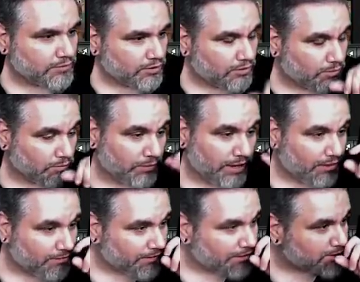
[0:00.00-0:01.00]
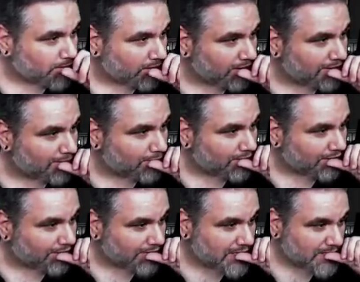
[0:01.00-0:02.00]
Oh, wow. Fashionably late to the
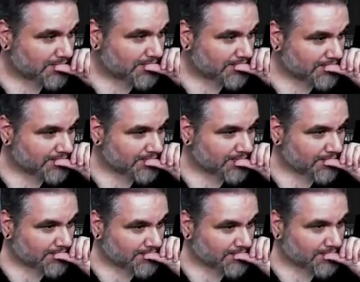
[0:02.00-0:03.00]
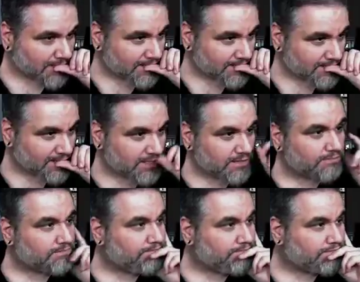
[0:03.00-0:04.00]
party. As
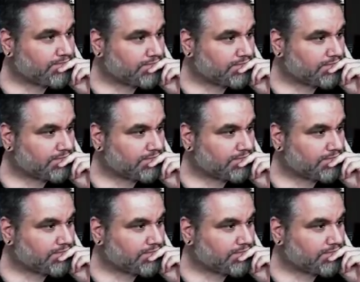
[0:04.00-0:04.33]
usual.